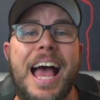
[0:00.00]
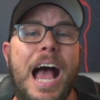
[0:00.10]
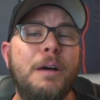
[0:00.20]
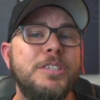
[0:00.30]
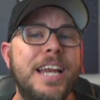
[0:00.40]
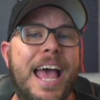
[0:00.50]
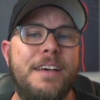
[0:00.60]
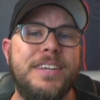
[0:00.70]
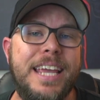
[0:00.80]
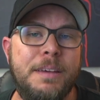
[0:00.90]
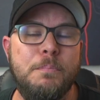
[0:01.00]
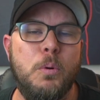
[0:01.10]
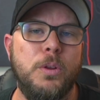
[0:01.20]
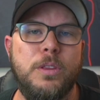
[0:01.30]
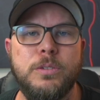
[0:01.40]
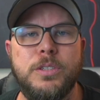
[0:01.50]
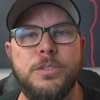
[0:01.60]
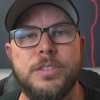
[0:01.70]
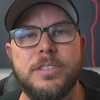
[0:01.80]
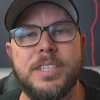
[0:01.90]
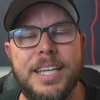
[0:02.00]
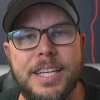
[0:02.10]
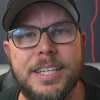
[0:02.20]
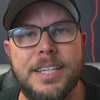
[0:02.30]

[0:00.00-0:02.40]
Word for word: I was gonna have to import those users in.